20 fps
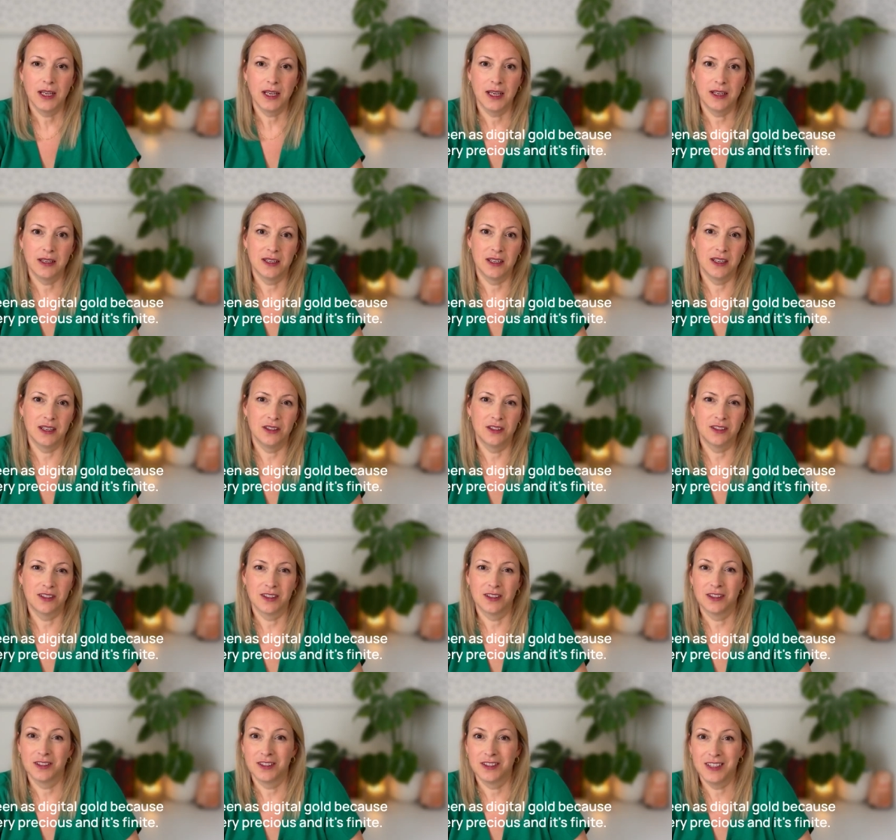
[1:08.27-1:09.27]
It
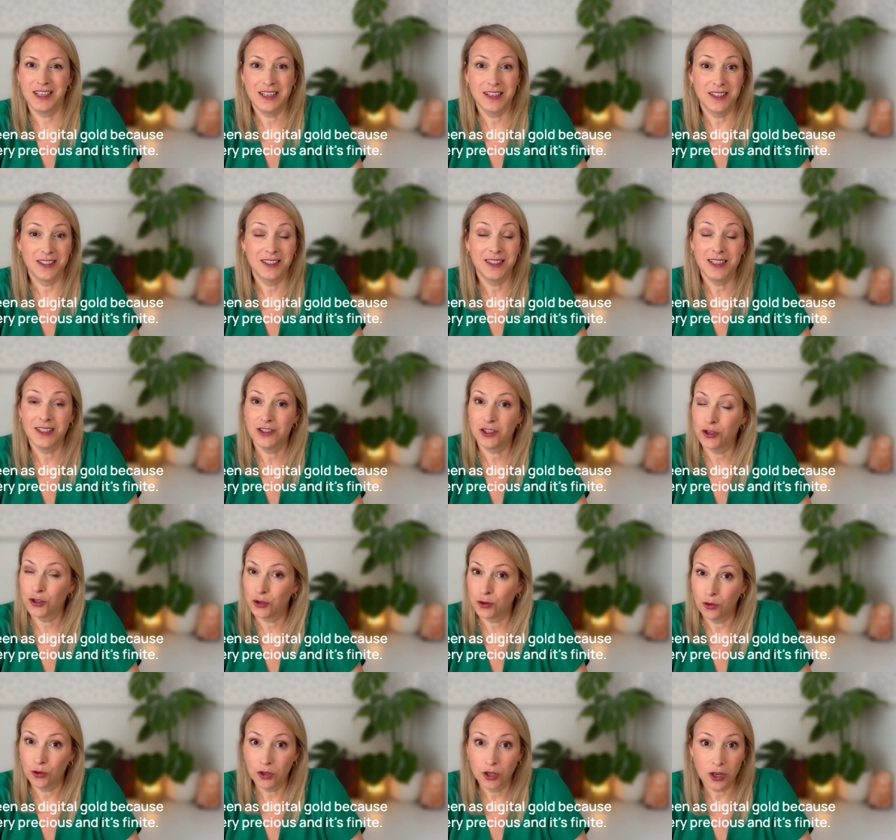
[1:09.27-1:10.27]
is seen as
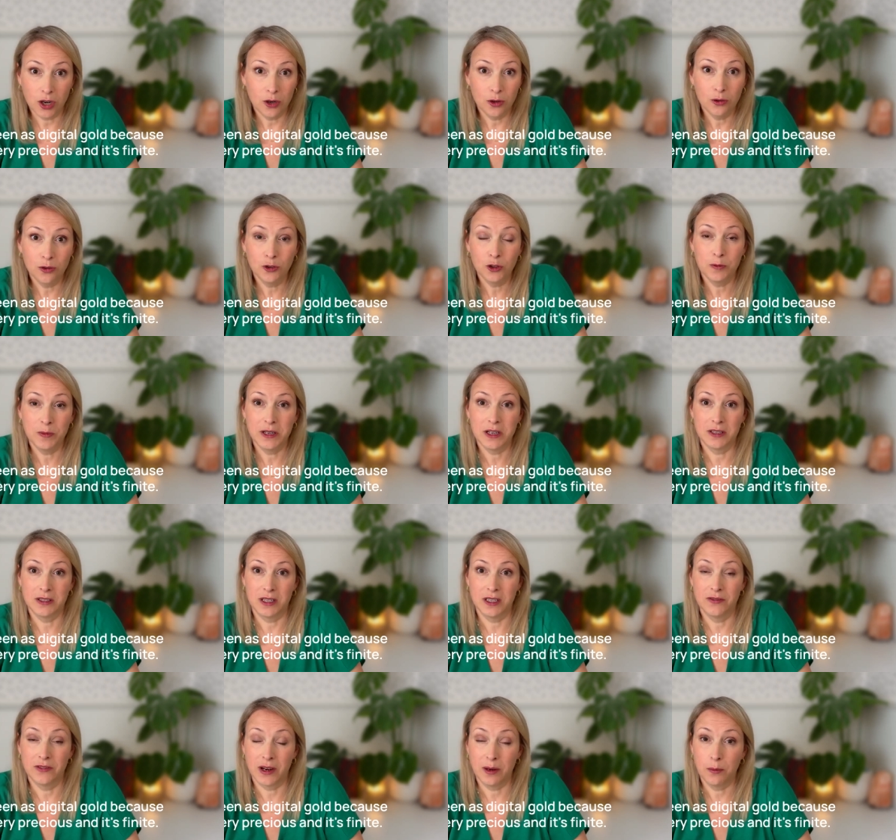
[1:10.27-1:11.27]
digital gold because
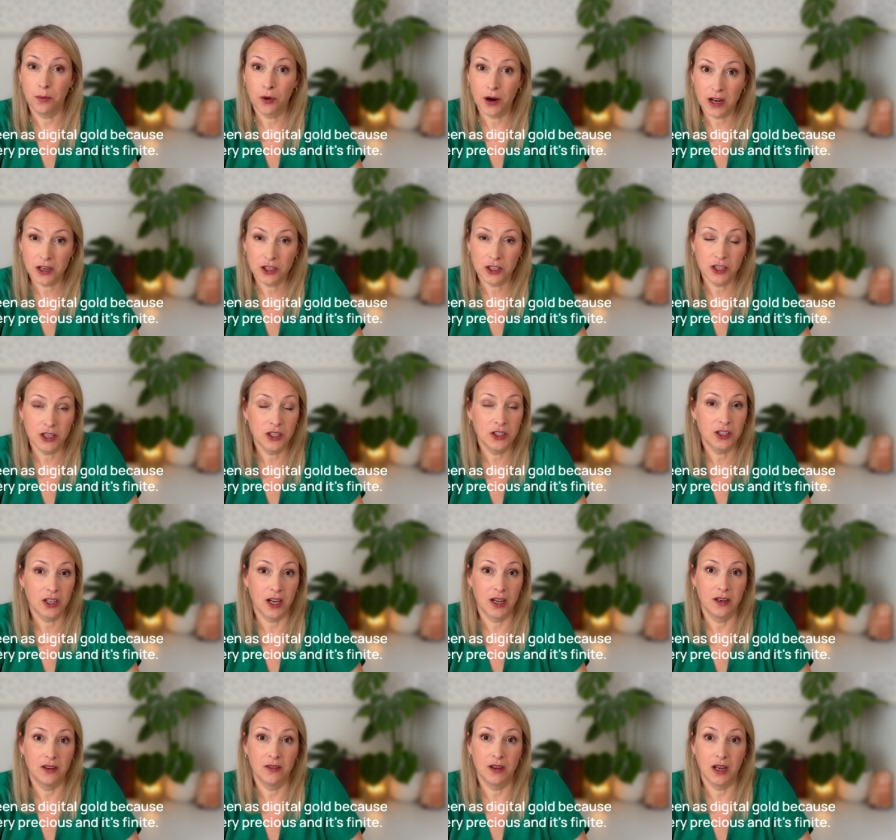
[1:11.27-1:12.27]
it's very precious
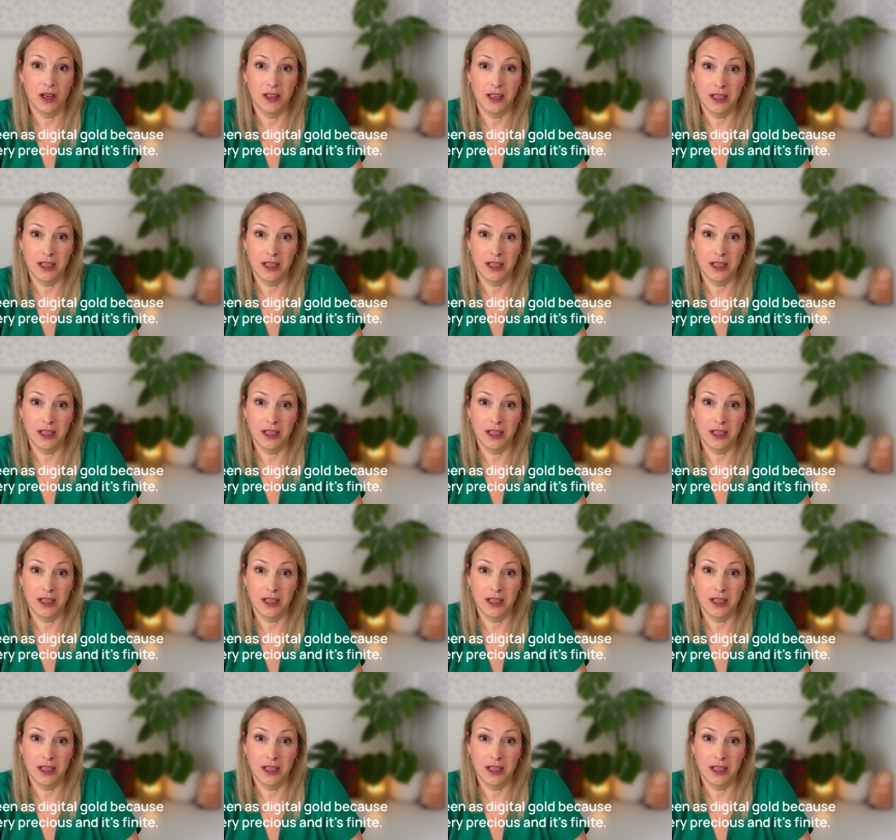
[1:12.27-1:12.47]
and